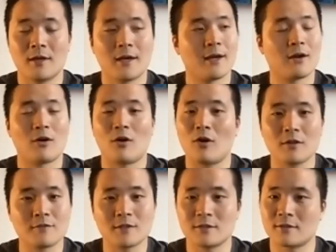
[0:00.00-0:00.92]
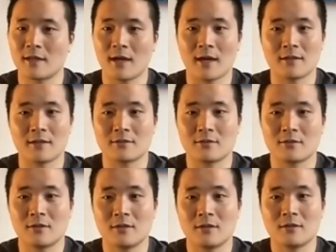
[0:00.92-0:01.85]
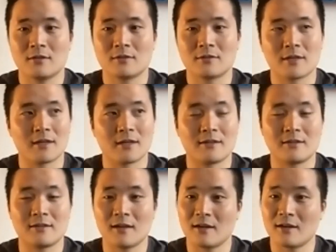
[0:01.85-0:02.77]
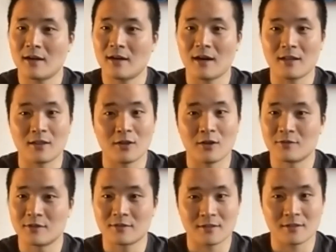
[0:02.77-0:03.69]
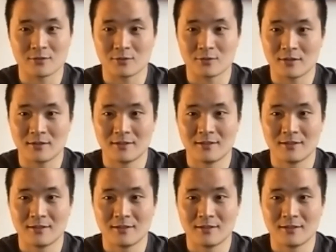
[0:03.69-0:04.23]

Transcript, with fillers: And all of these dads said, I love this country.